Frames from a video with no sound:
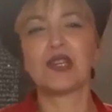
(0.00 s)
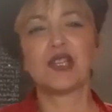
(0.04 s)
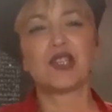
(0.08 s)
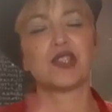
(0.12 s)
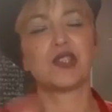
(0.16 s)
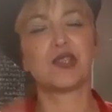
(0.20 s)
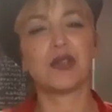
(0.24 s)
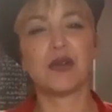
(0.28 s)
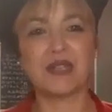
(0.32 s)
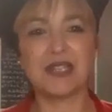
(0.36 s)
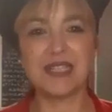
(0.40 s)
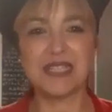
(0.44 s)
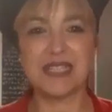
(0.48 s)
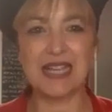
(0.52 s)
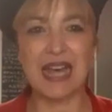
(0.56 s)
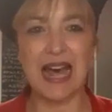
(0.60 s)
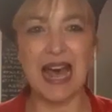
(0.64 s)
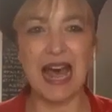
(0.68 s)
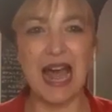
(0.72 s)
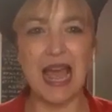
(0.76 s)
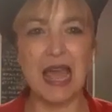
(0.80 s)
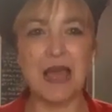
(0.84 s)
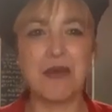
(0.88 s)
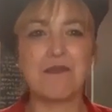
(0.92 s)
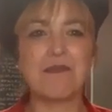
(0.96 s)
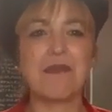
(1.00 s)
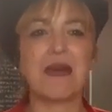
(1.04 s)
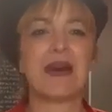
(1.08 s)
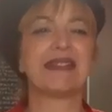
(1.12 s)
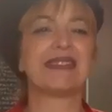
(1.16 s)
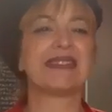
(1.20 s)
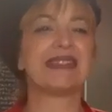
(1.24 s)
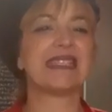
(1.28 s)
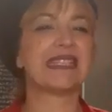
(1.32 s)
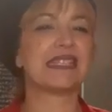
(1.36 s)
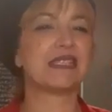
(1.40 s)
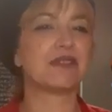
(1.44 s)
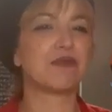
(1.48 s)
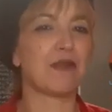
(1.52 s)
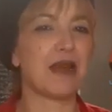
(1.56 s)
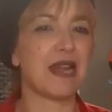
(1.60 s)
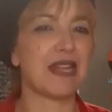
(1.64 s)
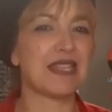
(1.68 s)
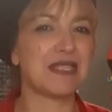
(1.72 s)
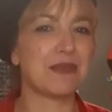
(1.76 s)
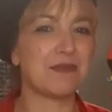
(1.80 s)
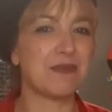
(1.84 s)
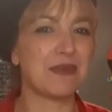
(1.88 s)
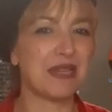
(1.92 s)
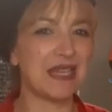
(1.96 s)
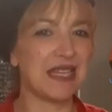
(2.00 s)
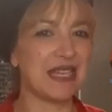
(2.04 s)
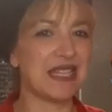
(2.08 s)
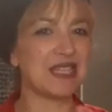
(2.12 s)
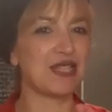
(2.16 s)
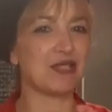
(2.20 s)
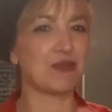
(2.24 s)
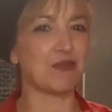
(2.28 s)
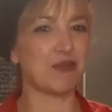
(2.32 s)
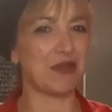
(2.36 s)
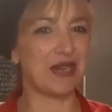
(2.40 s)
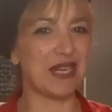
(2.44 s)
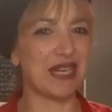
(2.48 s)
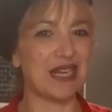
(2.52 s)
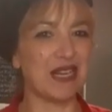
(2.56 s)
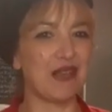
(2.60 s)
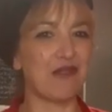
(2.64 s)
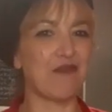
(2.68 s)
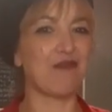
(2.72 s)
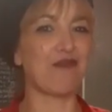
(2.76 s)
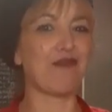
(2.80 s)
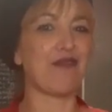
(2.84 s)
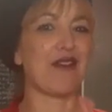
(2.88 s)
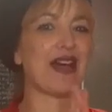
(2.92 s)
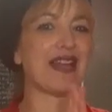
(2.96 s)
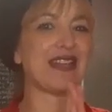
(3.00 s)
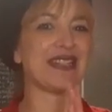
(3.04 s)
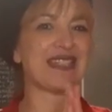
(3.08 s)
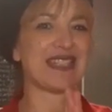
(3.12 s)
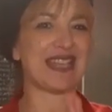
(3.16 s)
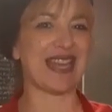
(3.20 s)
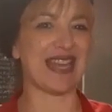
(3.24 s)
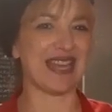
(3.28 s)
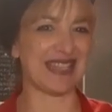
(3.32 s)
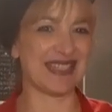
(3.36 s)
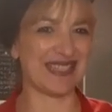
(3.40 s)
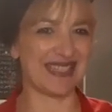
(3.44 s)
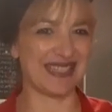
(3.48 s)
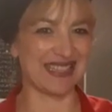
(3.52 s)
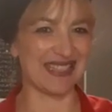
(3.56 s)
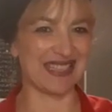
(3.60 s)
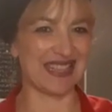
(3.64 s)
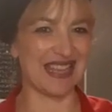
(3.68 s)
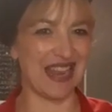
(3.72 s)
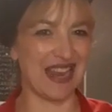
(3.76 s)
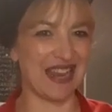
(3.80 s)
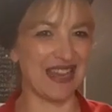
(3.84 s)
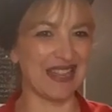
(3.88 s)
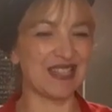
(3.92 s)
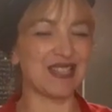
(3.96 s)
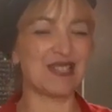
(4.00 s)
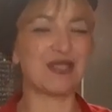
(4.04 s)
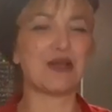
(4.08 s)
short time, but this recipe is really fantastic, guys.